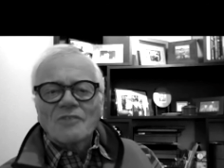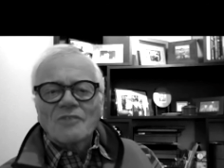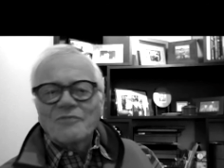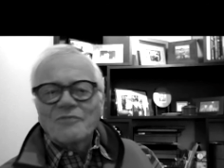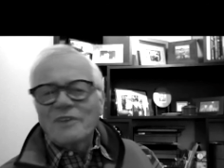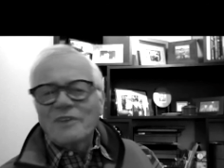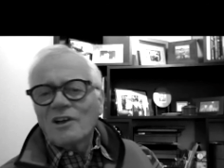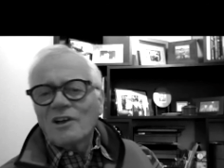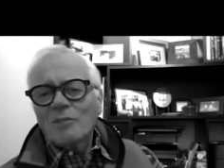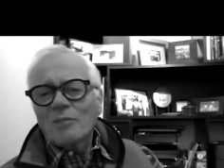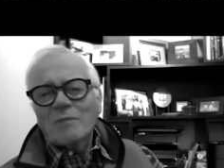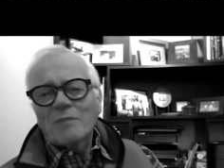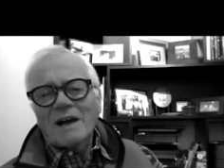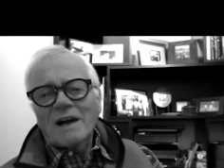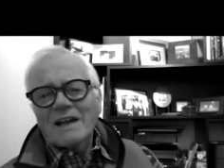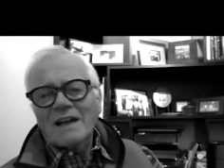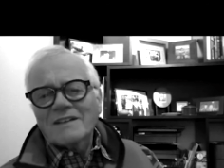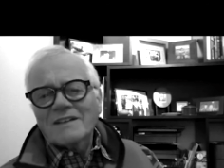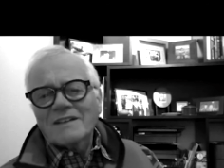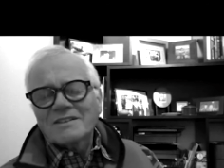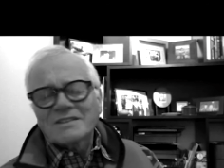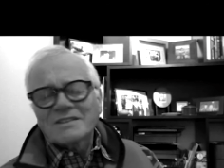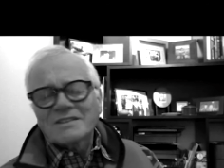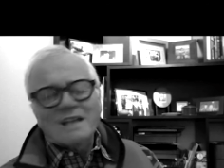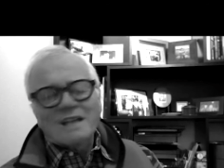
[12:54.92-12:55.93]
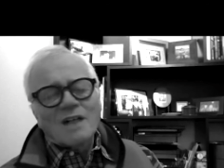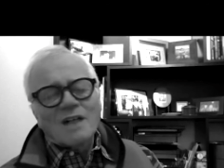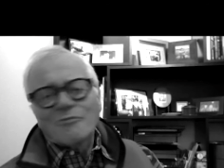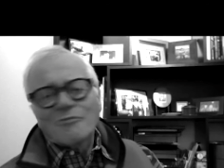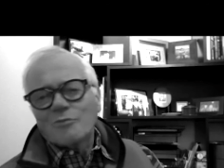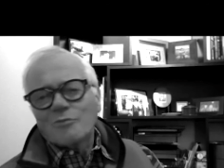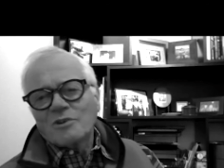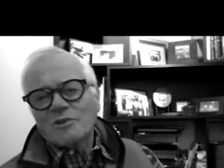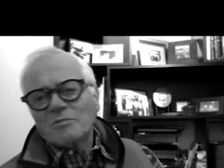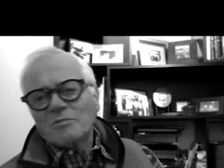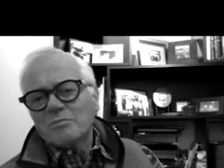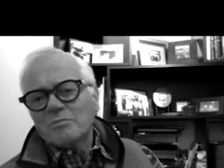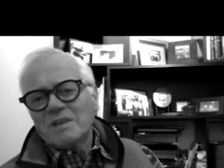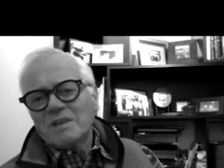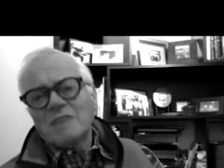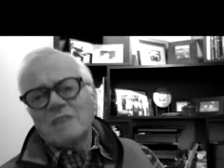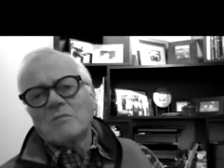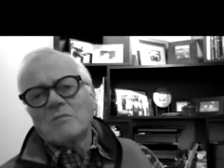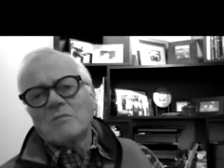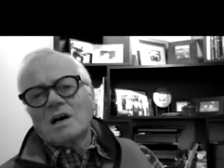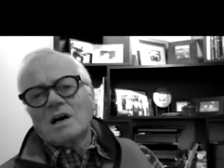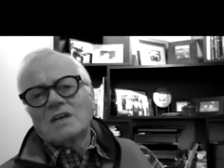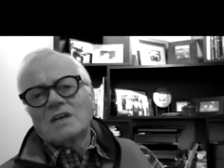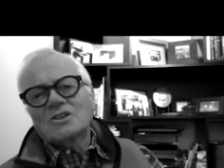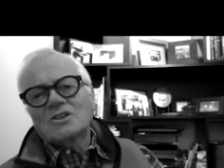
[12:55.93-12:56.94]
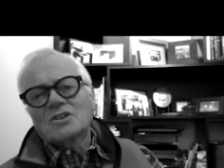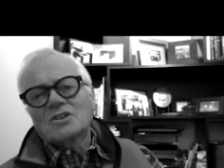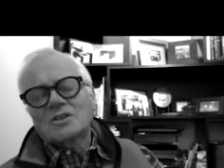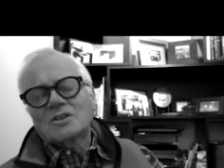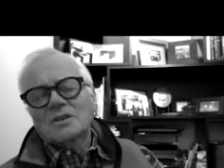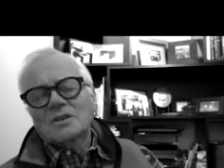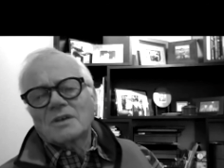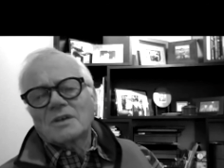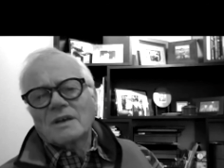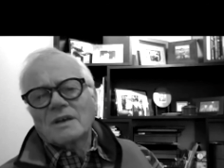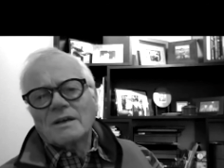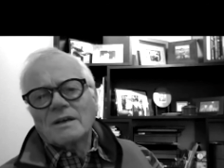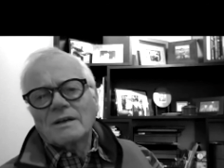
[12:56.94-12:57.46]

field by itself wouldn't be much.